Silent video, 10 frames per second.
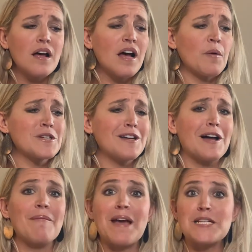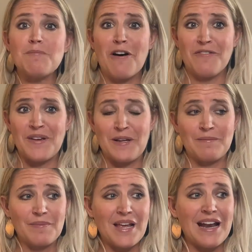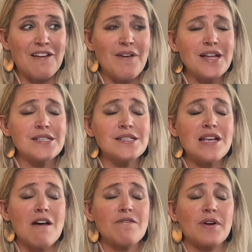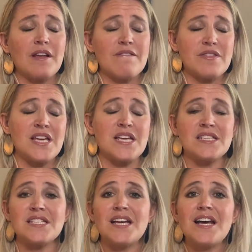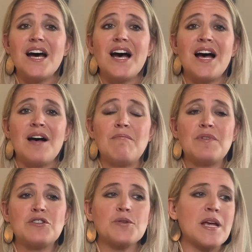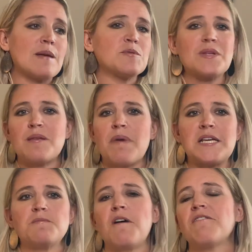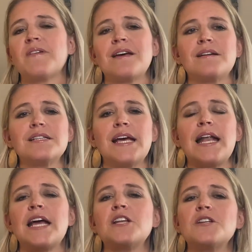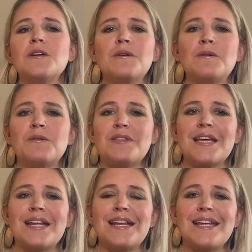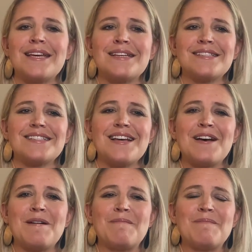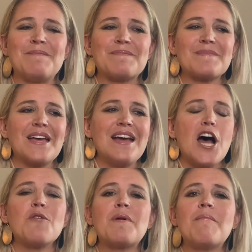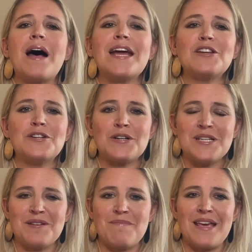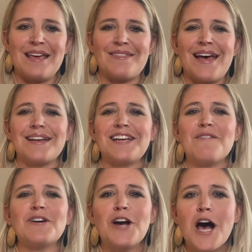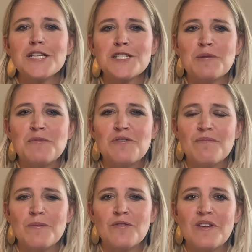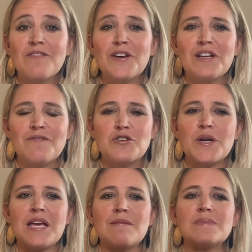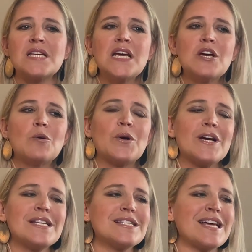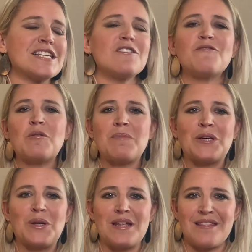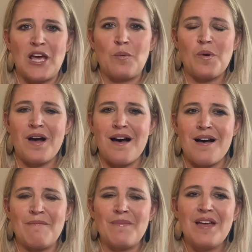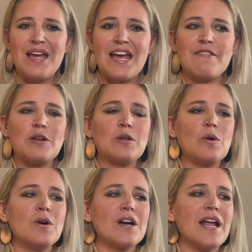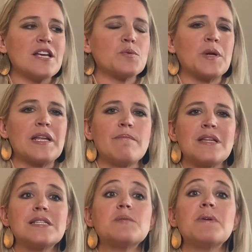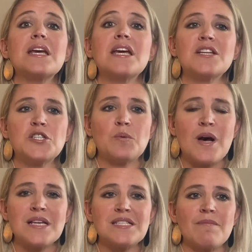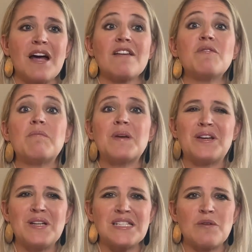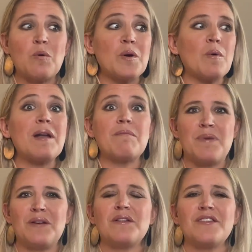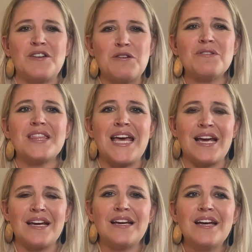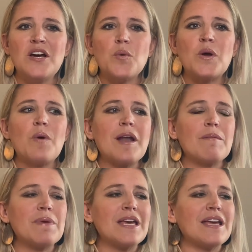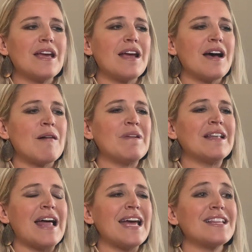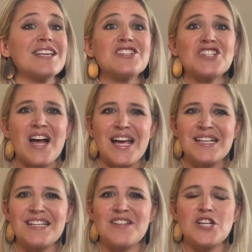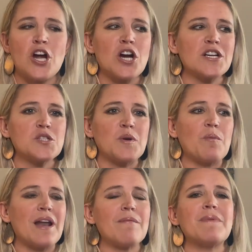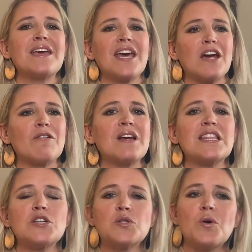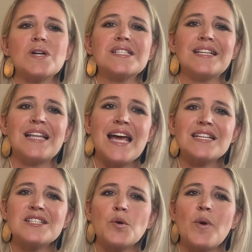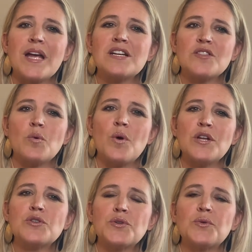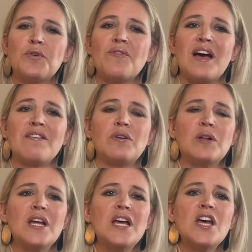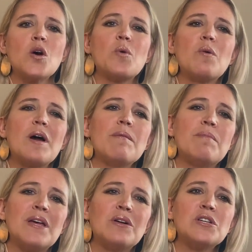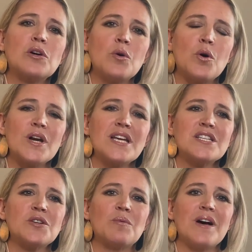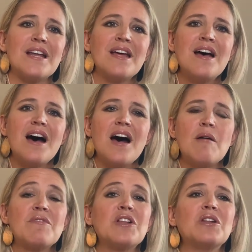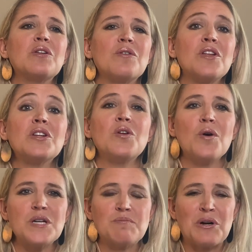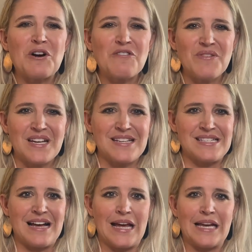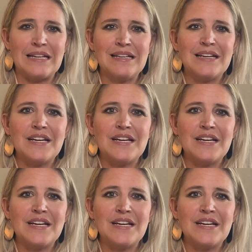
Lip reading: was on a baseball field, and I've had several of these dreams with the baseball field, and I knew that it is a reminder to me, that Kevin Costner movie Field of Dreams, where he says, if you build it, they will come. And the Lord has really been speaking to us about, if you build it, well, we want to build the new thing. We want to be a light that shines in the darkness. We want to be carrying the torch that lights the way to the one true revival. We want to build according to what the Lord's perfect design.